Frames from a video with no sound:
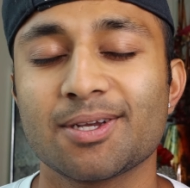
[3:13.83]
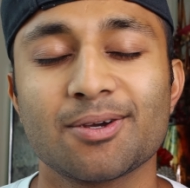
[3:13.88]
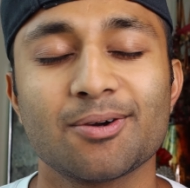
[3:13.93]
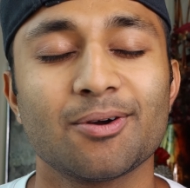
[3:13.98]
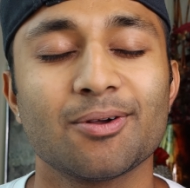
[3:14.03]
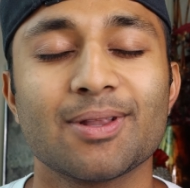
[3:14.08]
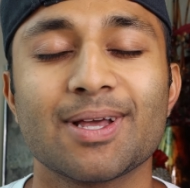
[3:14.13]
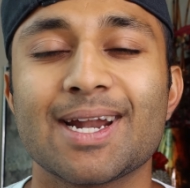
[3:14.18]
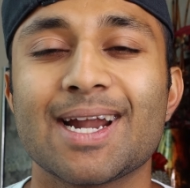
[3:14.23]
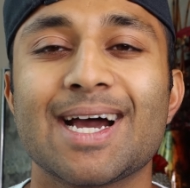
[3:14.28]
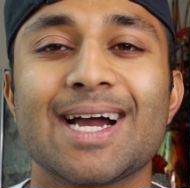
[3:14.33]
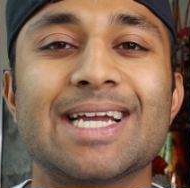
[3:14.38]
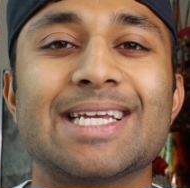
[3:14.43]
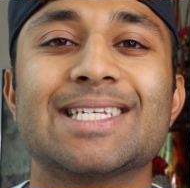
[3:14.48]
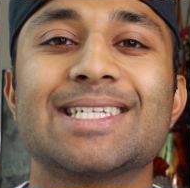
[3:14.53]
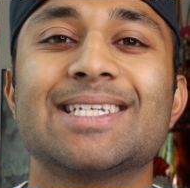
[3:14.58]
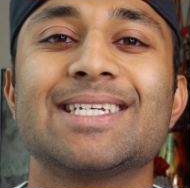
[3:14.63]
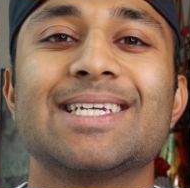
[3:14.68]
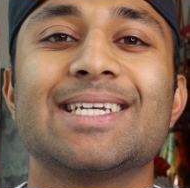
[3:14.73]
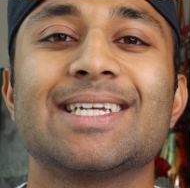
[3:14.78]
all that
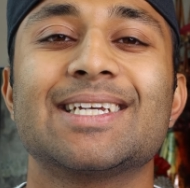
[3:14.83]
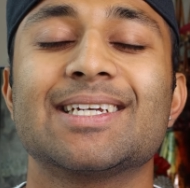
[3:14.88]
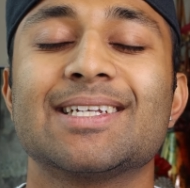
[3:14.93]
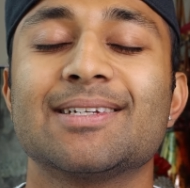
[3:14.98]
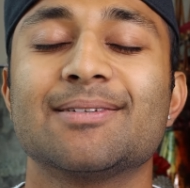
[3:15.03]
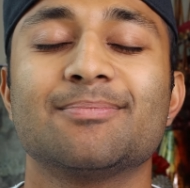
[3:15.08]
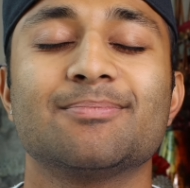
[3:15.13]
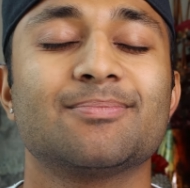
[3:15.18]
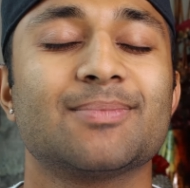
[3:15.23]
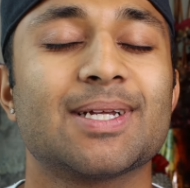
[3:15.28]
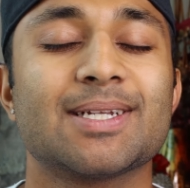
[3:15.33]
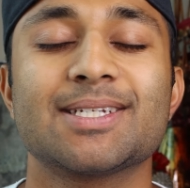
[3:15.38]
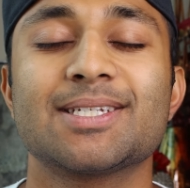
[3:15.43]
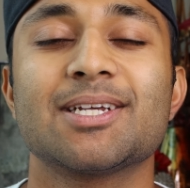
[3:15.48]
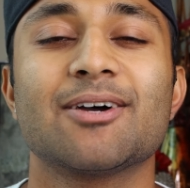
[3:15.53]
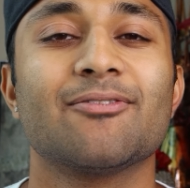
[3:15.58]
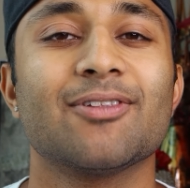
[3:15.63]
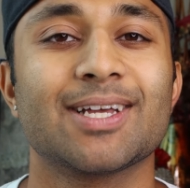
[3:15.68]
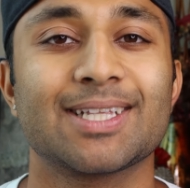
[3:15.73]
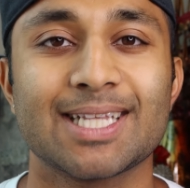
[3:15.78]
icing and
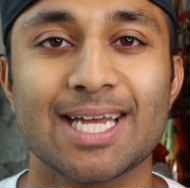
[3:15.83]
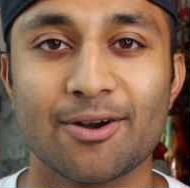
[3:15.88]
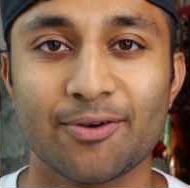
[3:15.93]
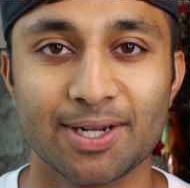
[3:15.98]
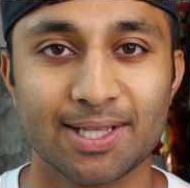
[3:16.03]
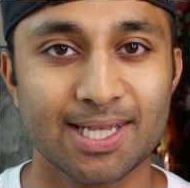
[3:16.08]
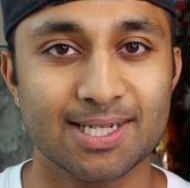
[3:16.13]
stuff like that, right?